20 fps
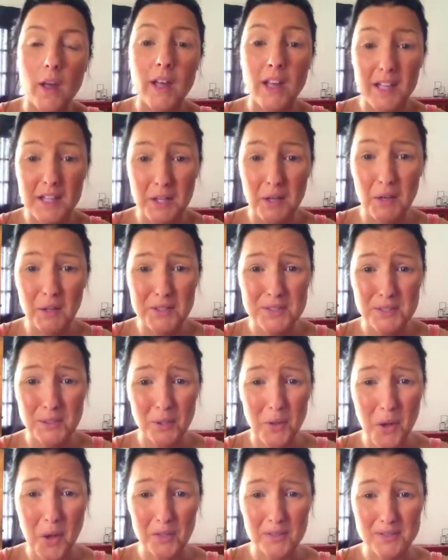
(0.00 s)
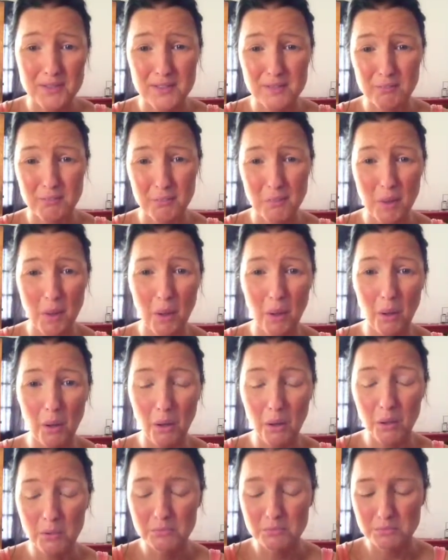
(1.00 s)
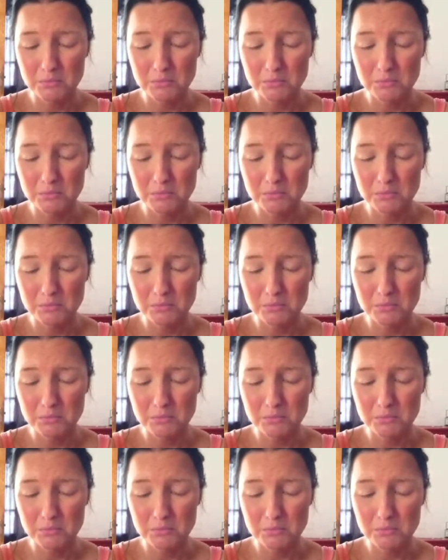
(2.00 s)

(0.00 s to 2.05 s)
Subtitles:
and it also costs more.